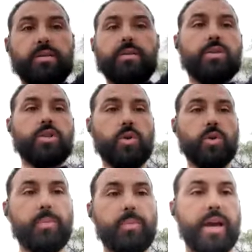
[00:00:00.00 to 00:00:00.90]
straight up and
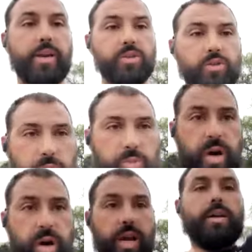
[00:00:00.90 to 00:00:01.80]
down. As you
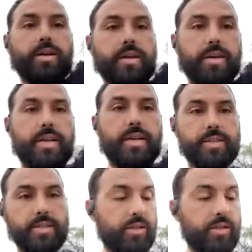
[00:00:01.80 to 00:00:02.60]
spring, it's still